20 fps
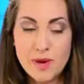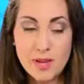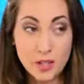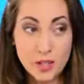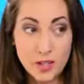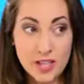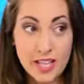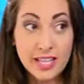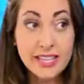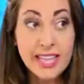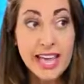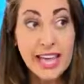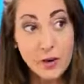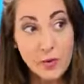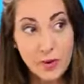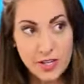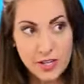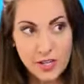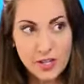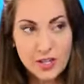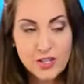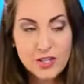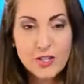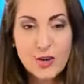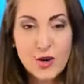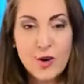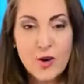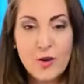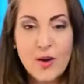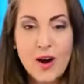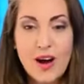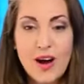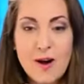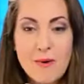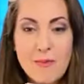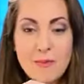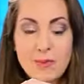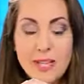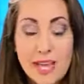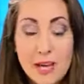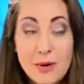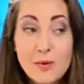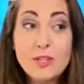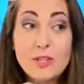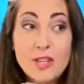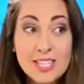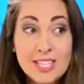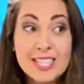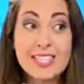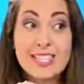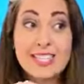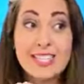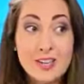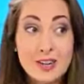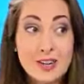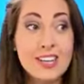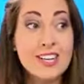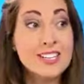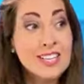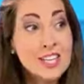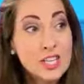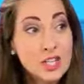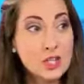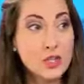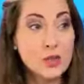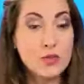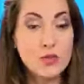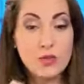mentioned language. So language is a serious issue.